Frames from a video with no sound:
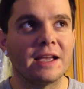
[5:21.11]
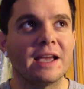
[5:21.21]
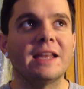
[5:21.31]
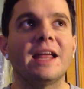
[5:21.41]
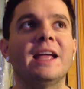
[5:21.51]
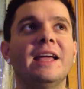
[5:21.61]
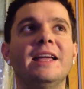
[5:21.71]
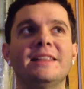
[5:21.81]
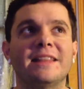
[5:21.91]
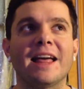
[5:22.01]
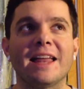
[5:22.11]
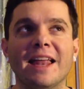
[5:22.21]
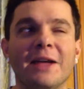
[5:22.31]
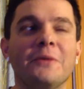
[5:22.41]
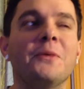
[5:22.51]
And I hate that.
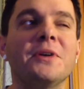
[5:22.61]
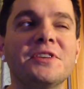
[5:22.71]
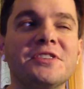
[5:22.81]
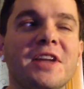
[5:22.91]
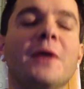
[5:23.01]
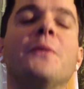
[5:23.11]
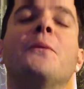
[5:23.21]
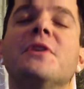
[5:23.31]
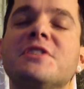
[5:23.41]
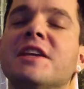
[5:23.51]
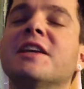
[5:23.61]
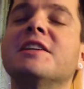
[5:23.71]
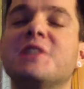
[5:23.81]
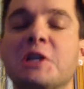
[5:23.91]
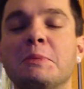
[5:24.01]
I wish I wish I
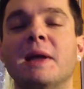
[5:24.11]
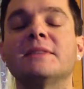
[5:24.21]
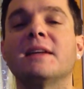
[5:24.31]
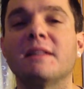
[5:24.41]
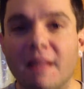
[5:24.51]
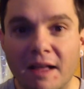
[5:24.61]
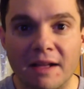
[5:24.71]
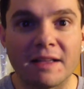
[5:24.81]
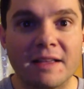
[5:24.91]
could turn back the clock